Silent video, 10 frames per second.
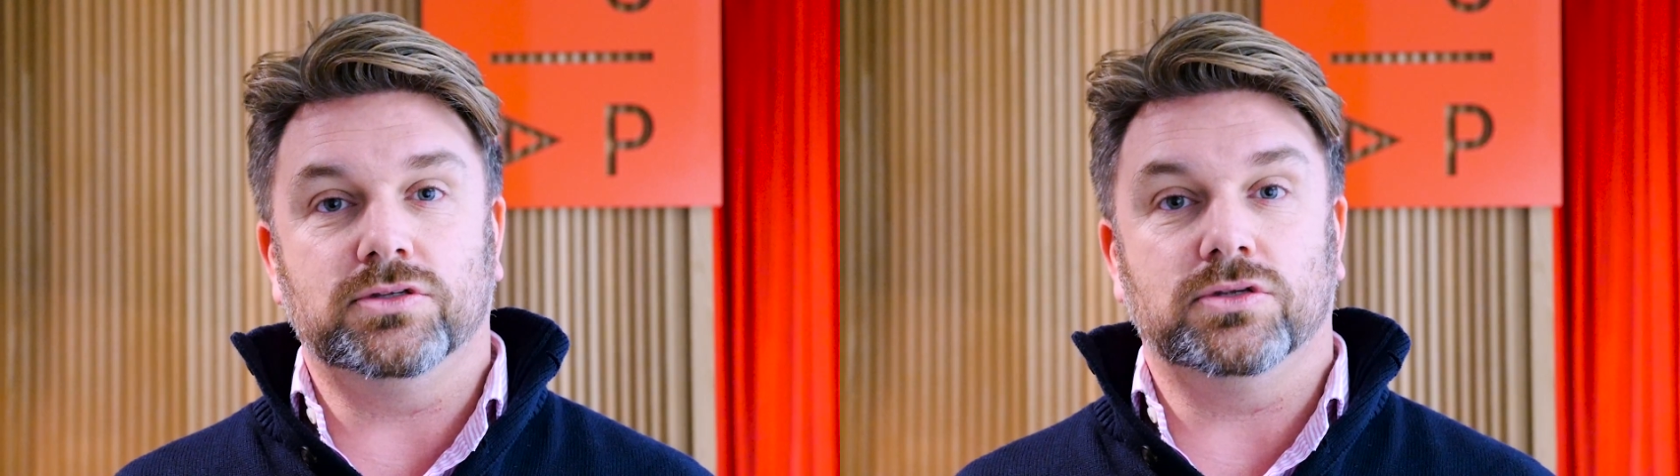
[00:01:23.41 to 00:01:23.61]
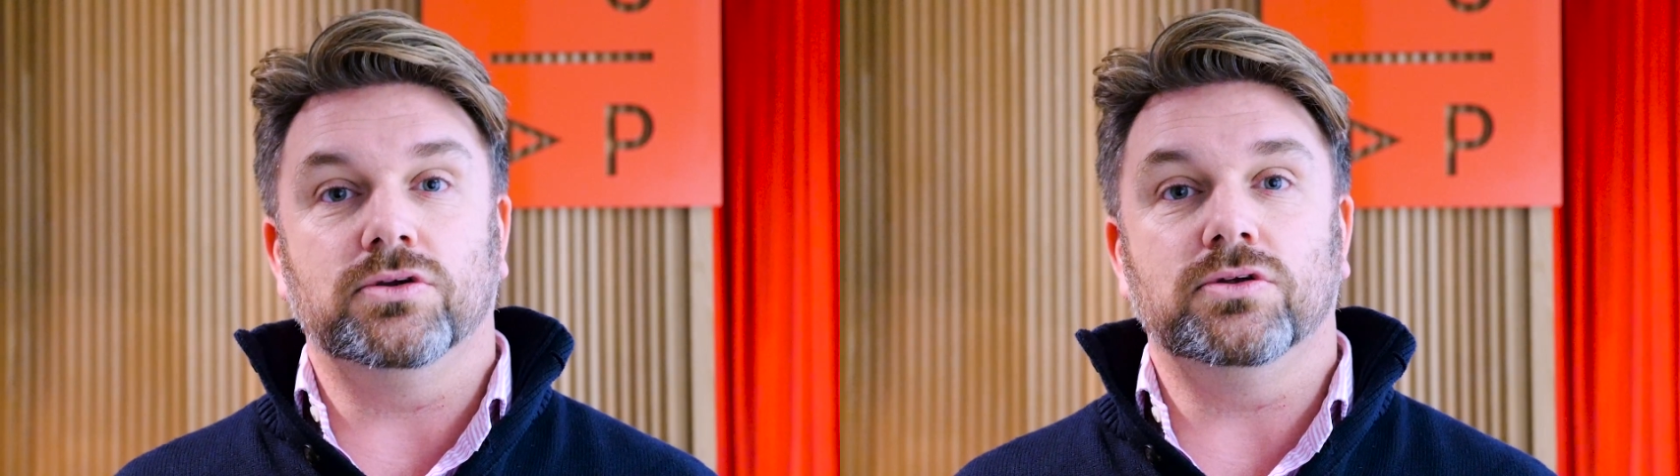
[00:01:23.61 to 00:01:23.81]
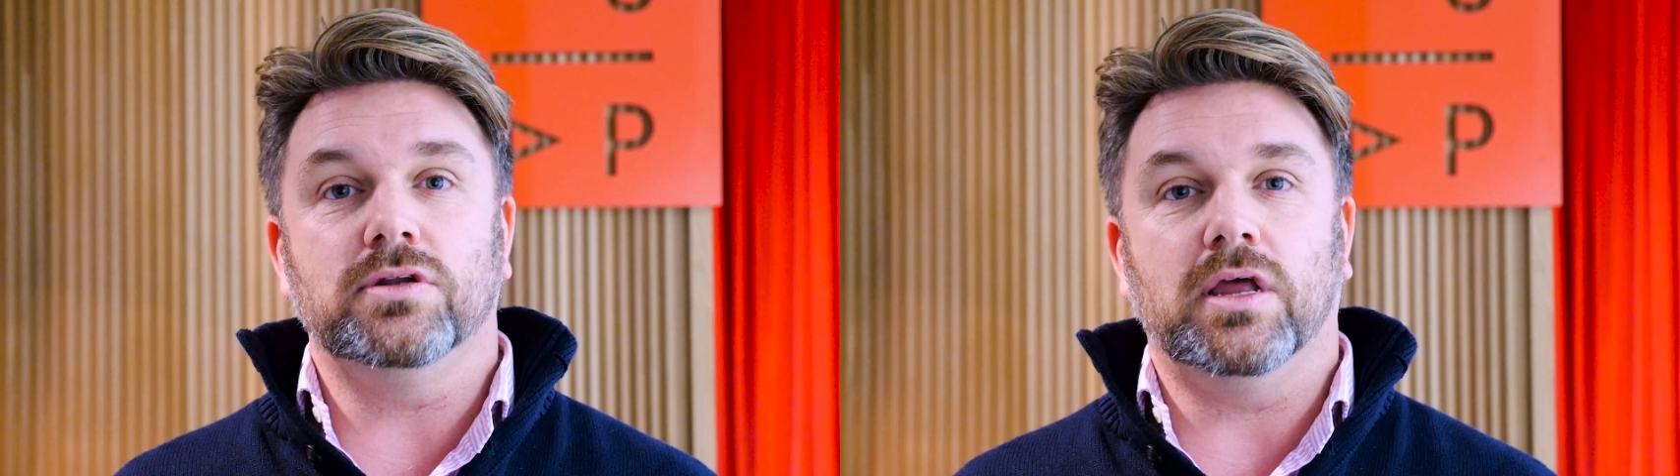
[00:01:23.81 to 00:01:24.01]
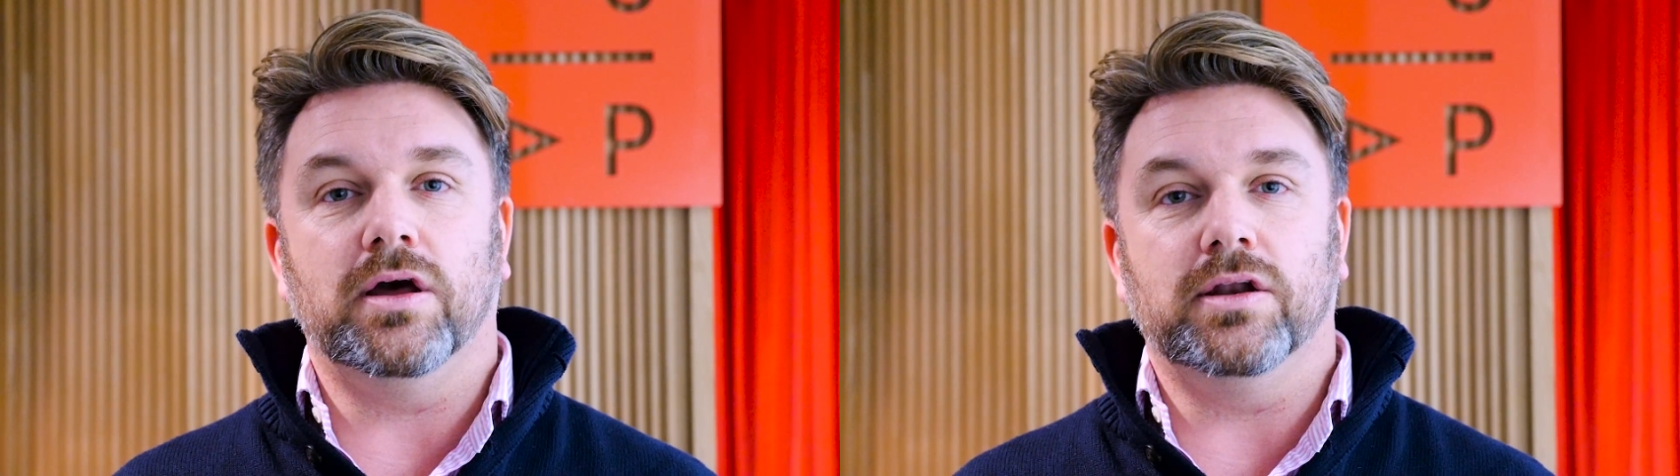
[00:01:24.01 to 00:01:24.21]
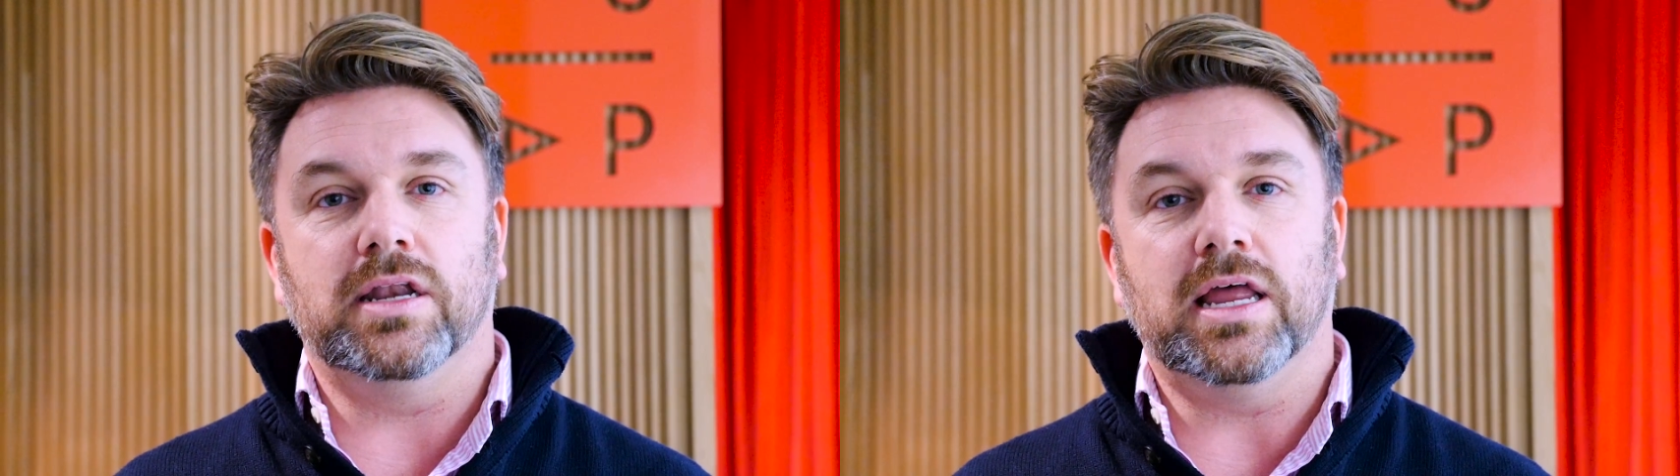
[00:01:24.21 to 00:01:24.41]
soon
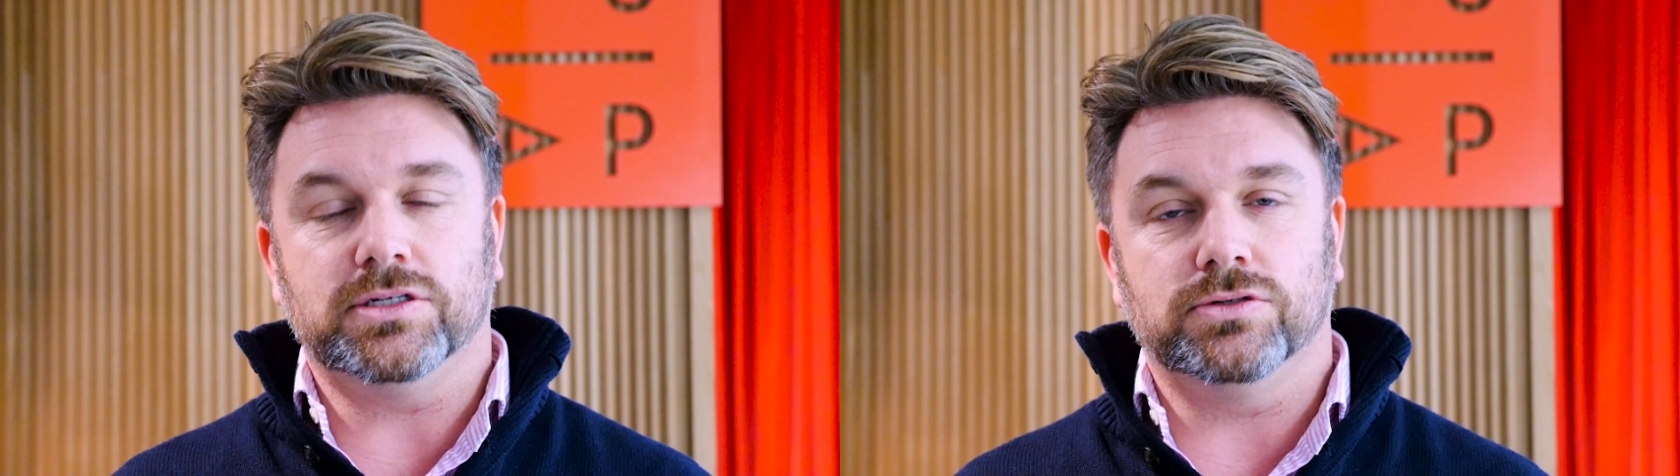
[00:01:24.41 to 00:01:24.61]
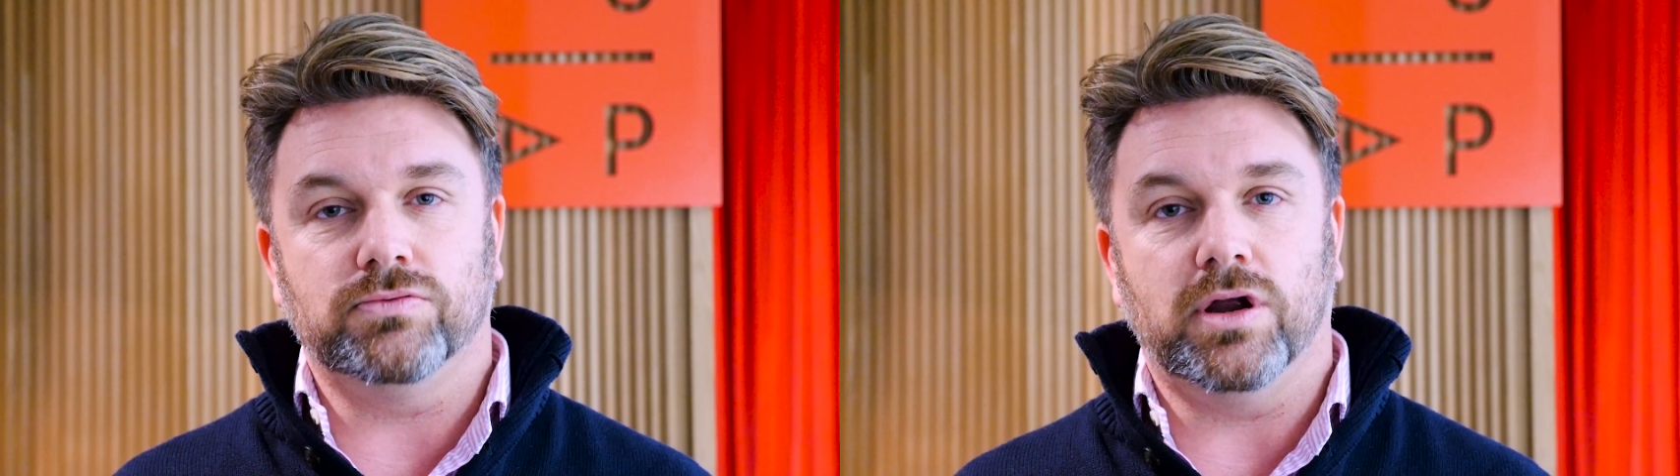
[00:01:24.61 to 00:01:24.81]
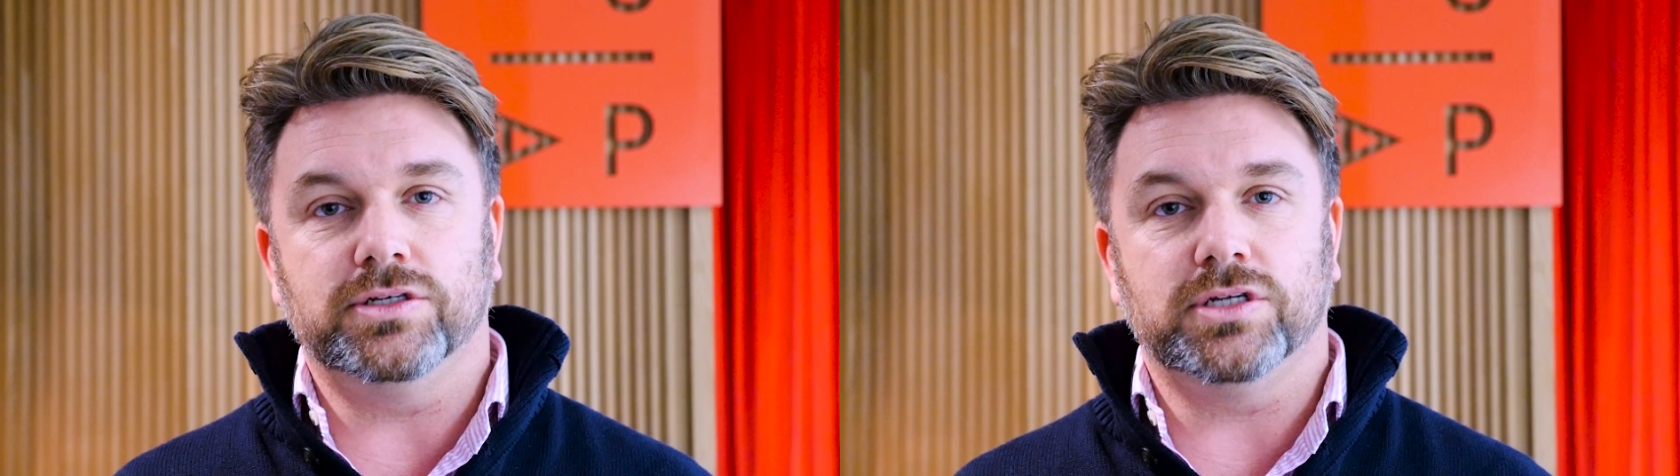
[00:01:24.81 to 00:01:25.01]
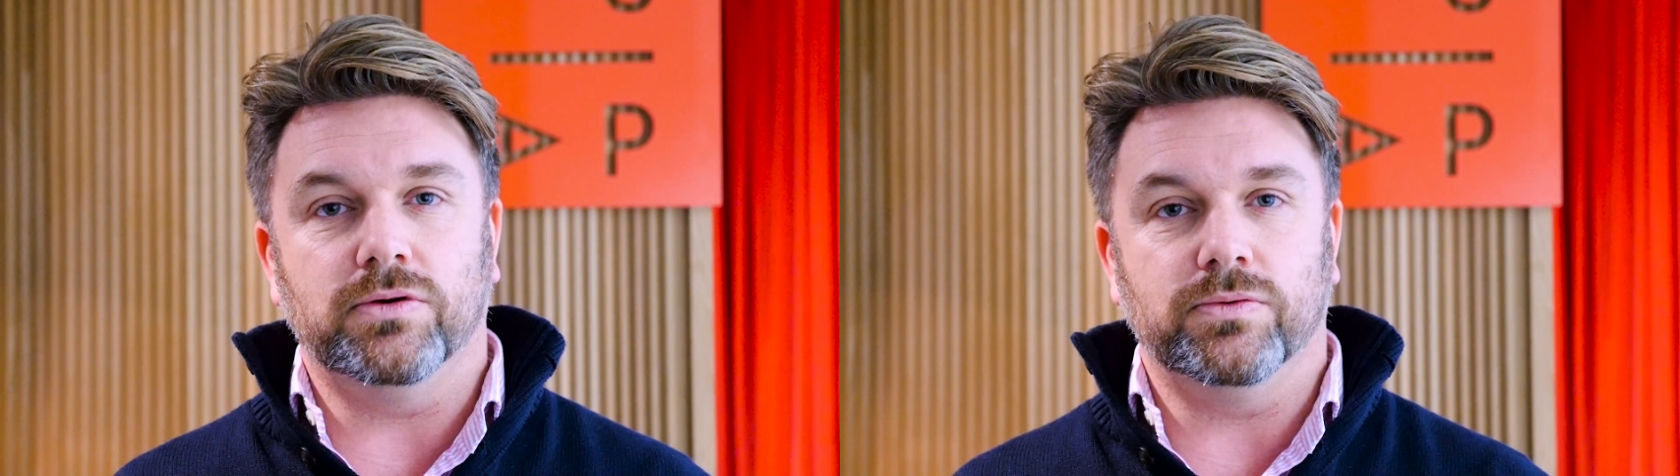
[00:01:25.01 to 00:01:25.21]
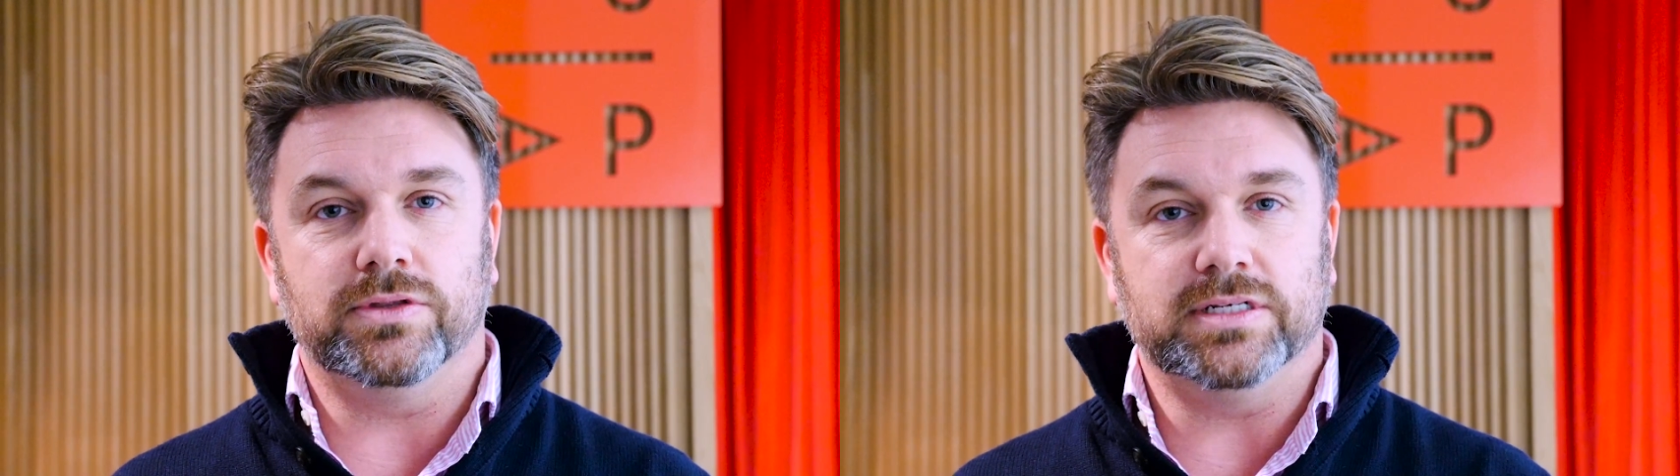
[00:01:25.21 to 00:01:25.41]
on a national roadshow,